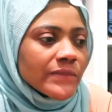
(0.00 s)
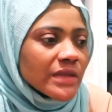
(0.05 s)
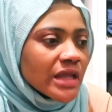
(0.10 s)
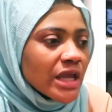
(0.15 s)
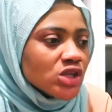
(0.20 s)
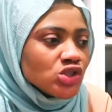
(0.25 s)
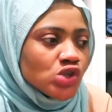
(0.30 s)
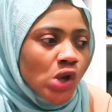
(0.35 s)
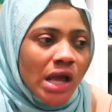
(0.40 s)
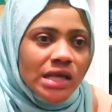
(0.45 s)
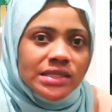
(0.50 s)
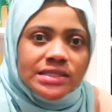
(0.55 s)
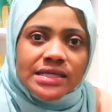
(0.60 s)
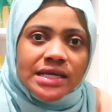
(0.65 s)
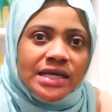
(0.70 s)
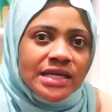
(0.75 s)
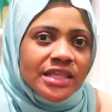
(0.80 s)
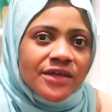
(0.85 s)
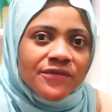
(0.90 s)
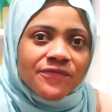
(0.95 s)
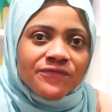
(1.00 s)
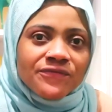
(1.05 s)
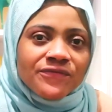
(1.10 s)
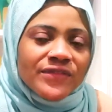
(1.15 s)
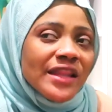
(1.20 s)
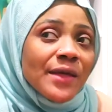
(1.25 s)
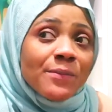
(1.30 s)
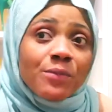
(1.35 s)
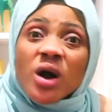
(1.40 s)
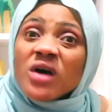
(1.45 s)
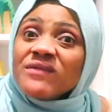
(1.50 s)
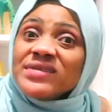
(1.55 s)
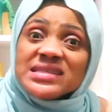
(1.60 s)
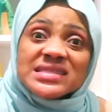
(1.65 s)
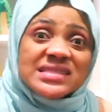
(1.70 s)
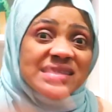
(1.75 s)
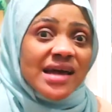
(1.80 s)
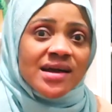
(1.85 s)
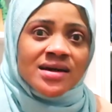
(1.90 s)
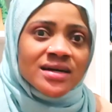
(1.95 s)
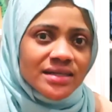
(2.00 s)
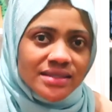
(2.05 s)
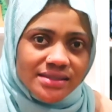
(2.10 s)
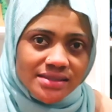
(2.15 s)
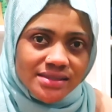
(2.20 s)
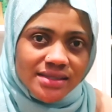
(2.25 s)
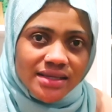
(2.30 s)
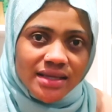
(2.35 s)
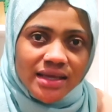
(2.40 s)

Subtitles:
in just in the flip of a second,